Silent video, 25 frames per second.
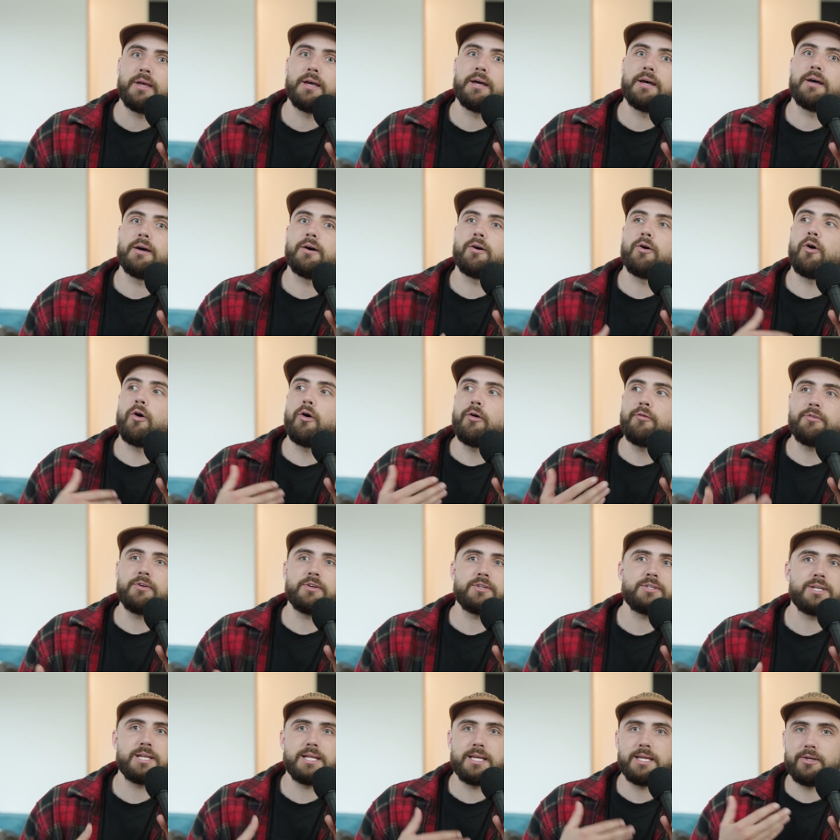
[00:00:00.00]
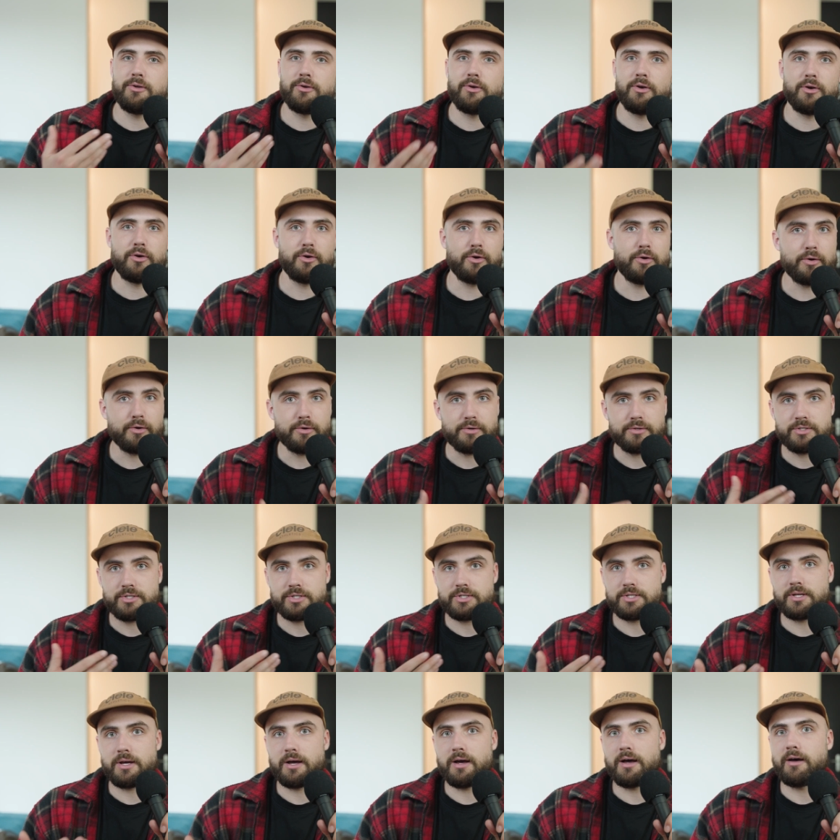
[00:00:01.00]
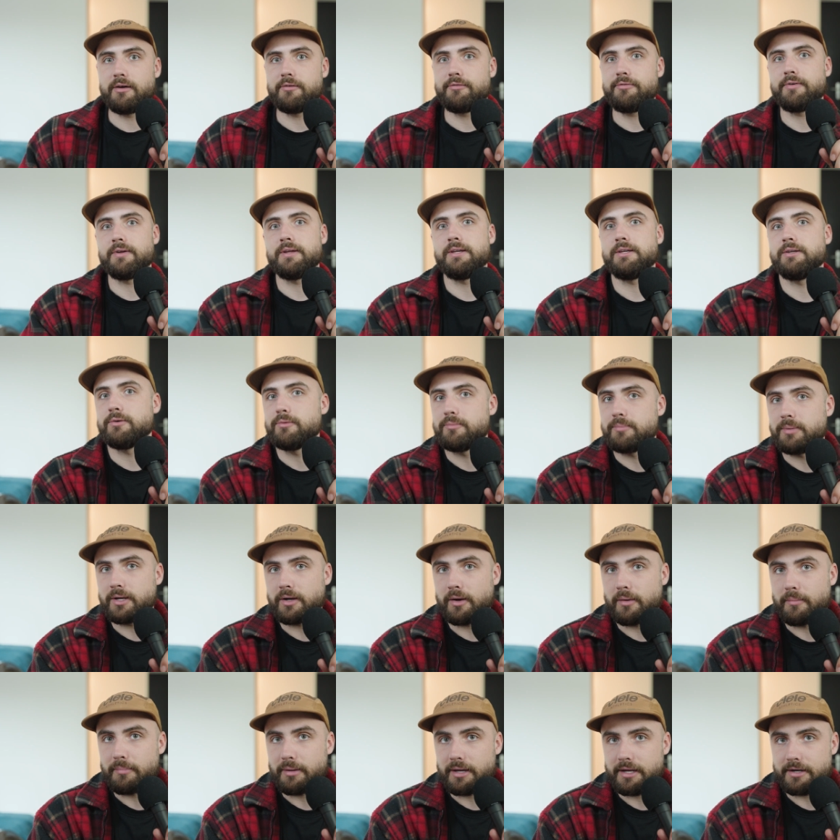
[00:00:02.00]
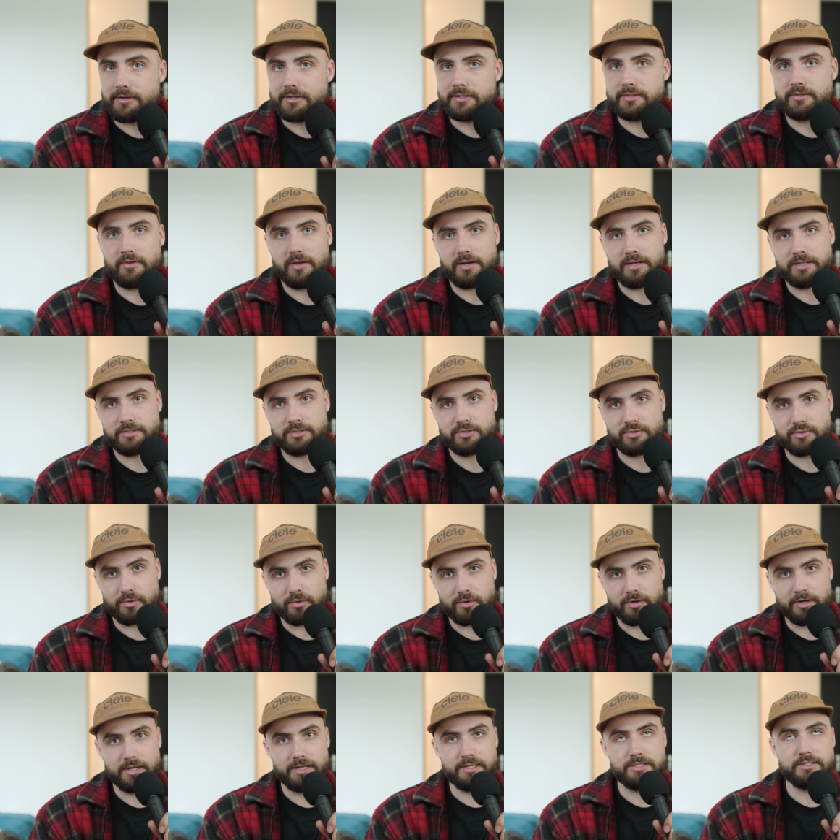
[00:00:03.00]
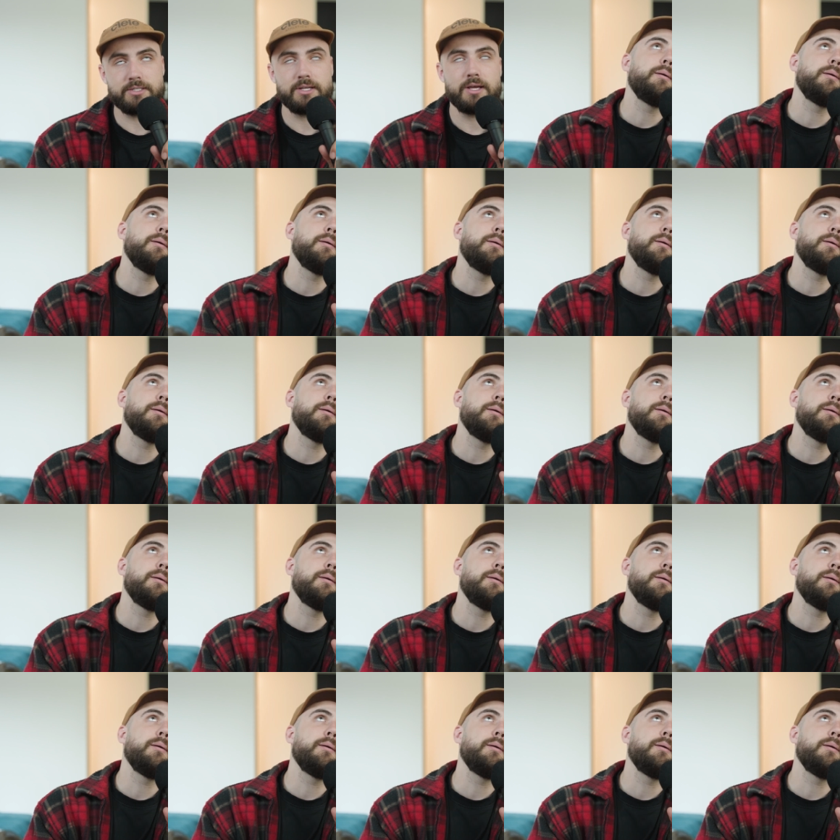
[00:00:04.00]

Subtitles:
Obviously, you learn stuff and you become better at telling stories,